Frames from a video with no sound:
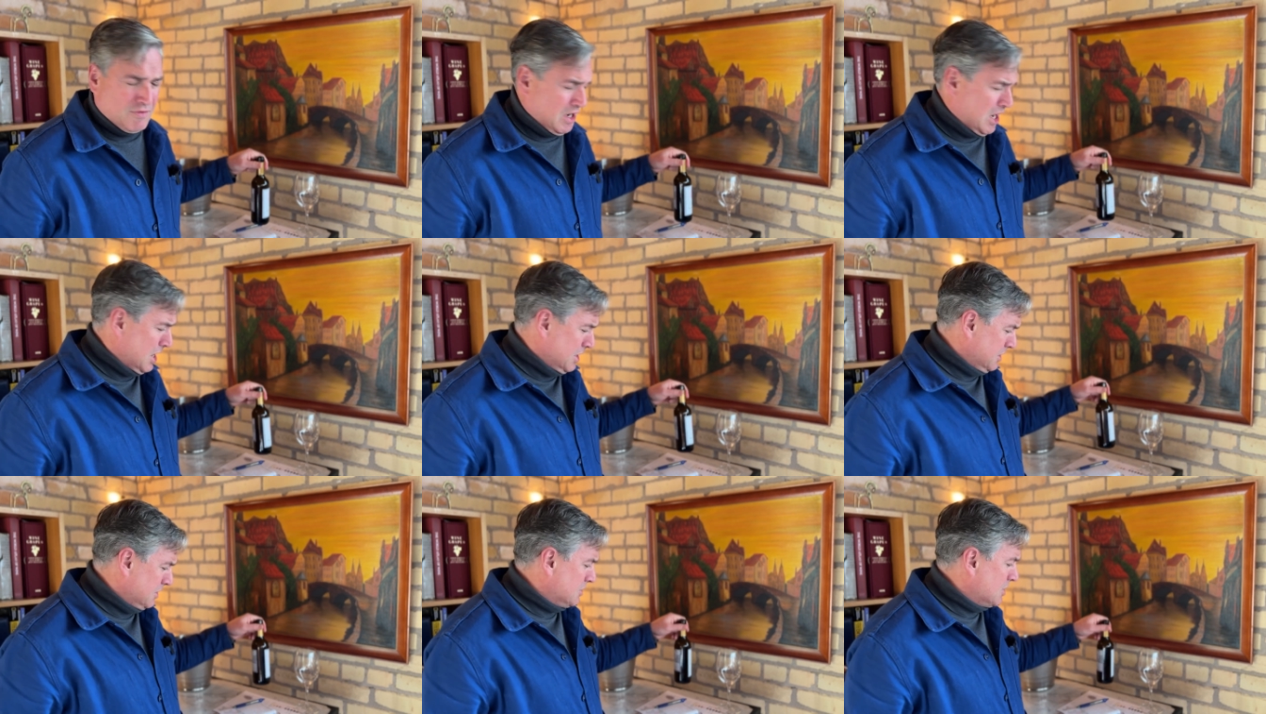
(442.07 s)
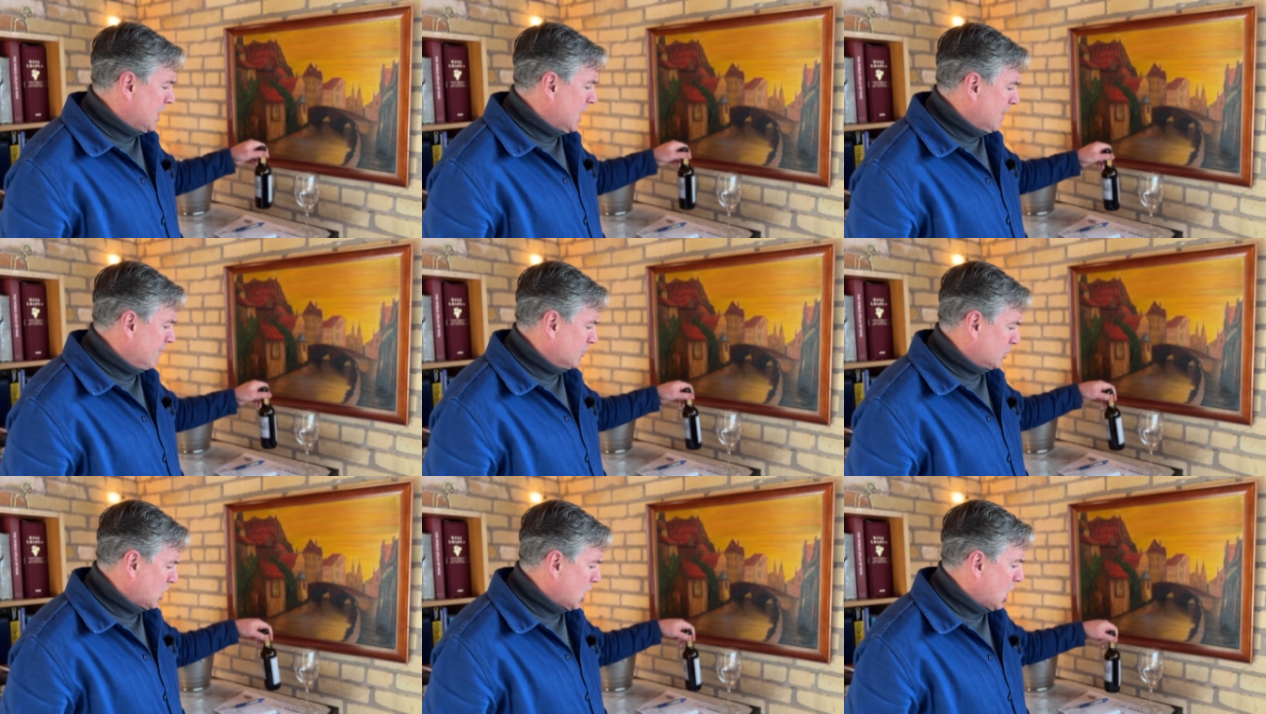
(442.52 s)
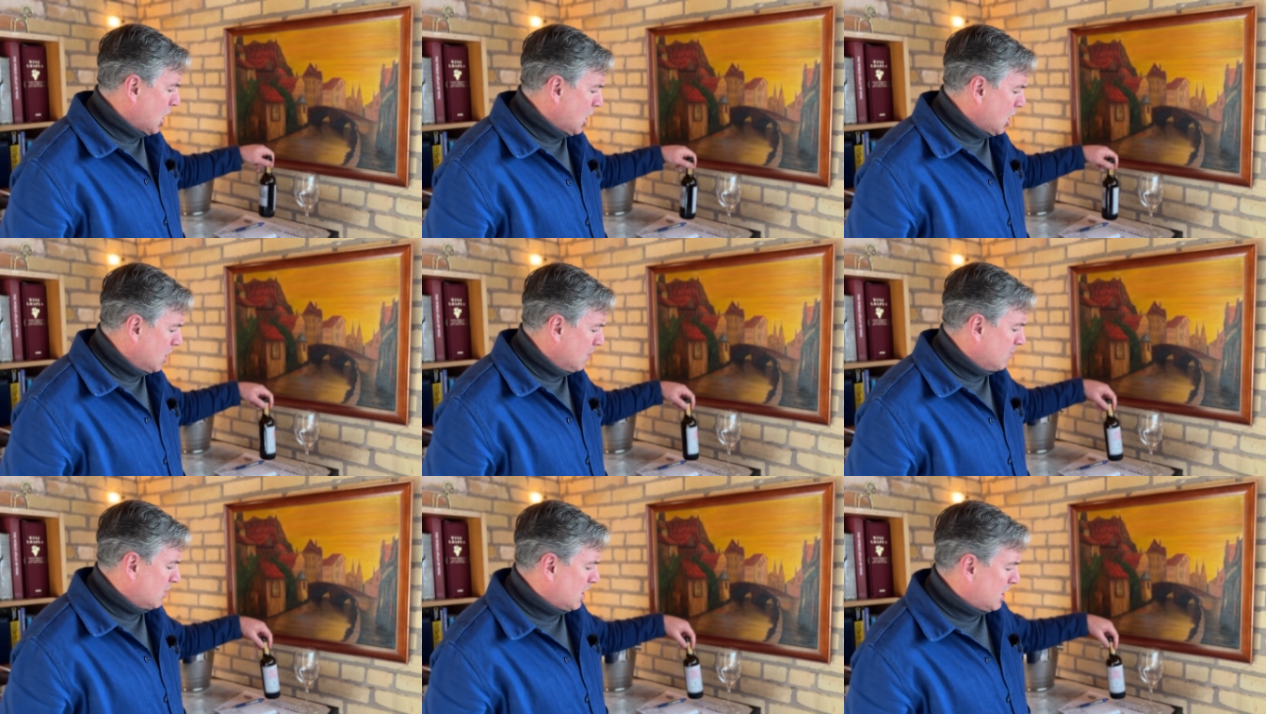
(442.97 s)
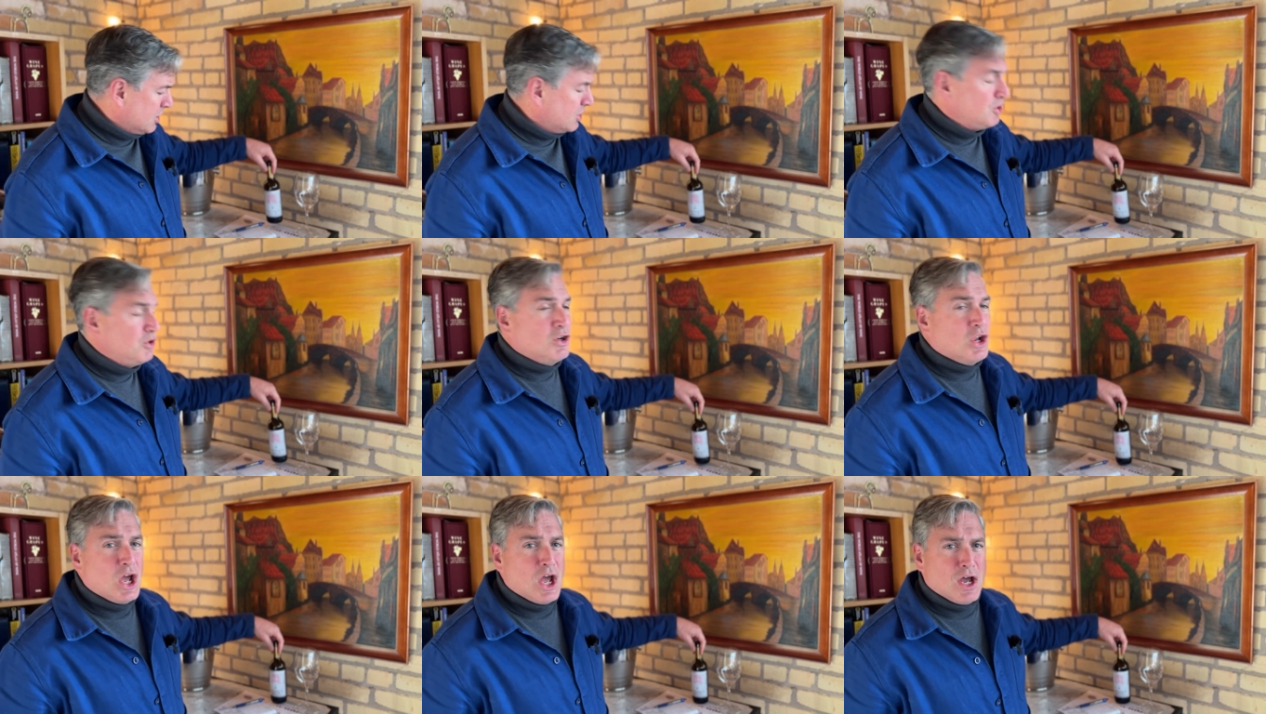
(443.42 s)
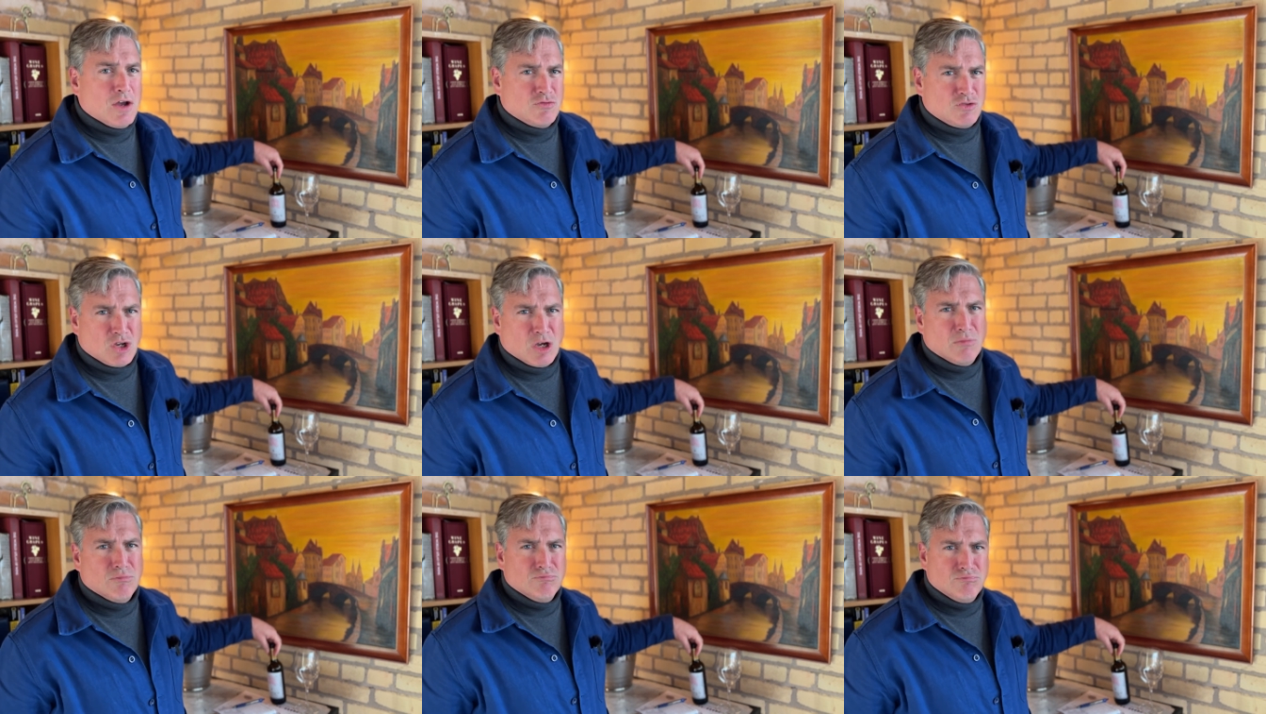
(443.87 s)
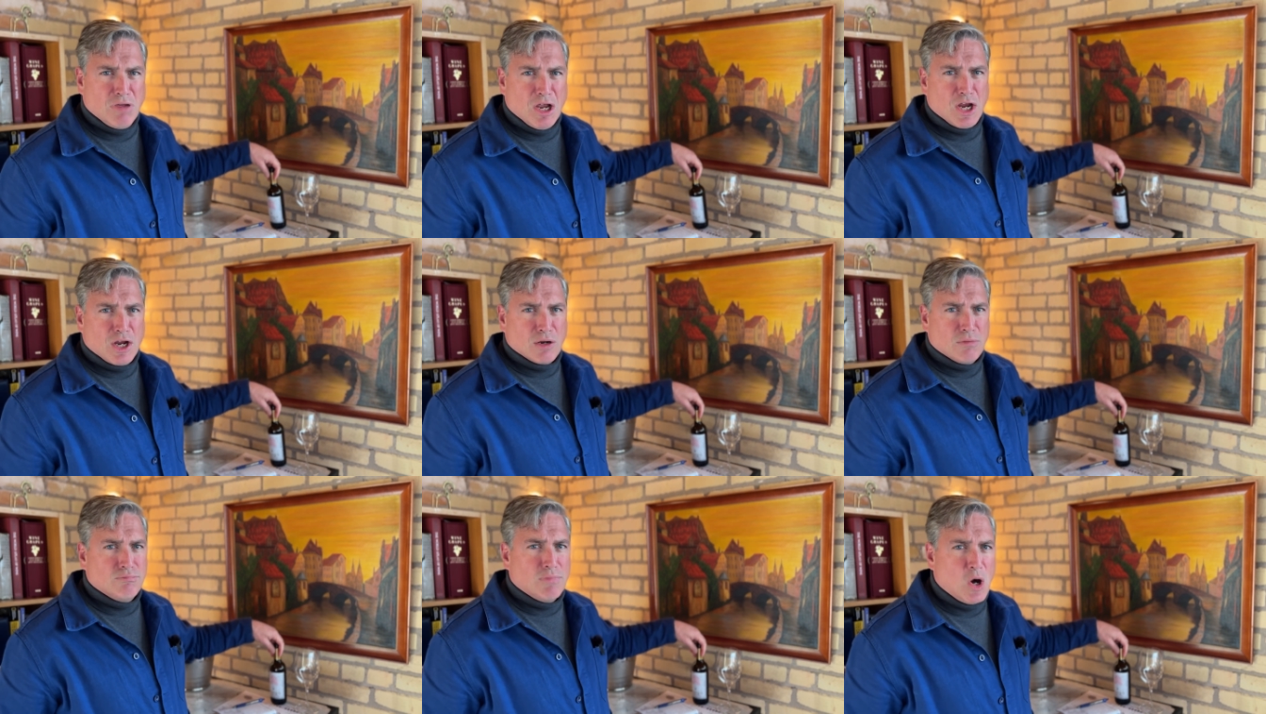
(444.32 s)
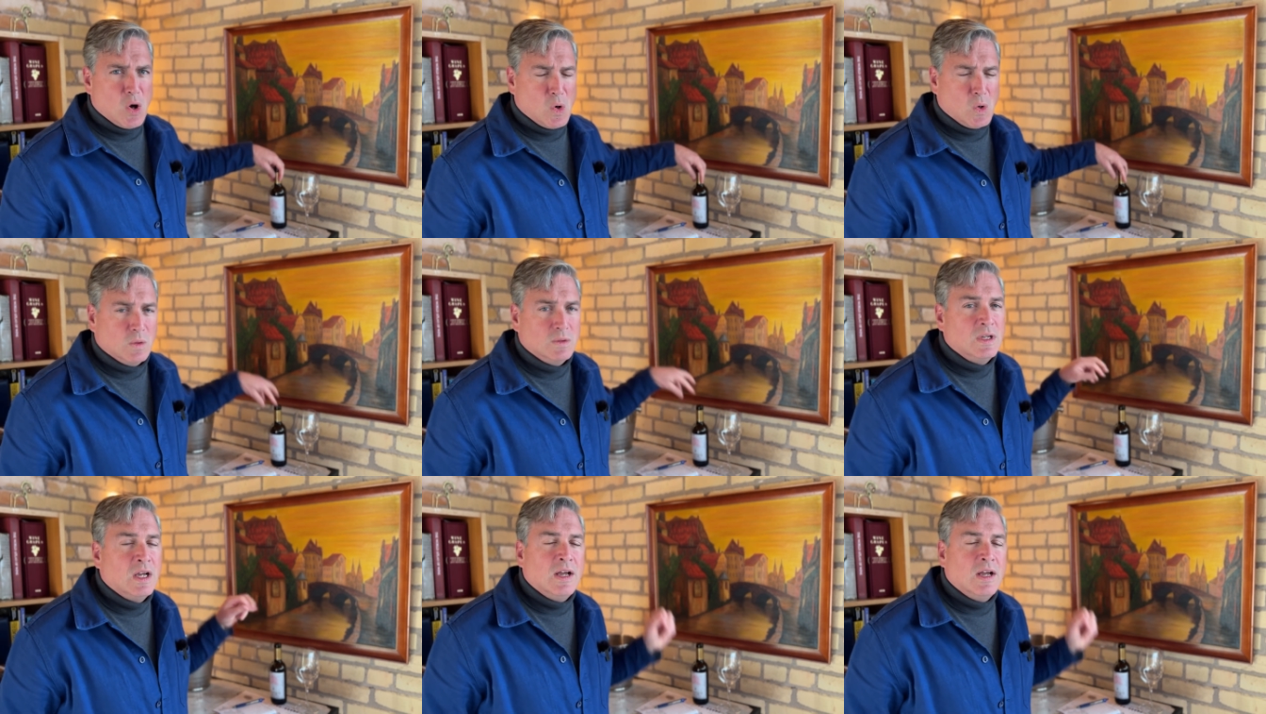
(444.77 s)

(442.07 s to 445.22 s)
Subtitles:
I need to have a cab. I need to have something big and bold.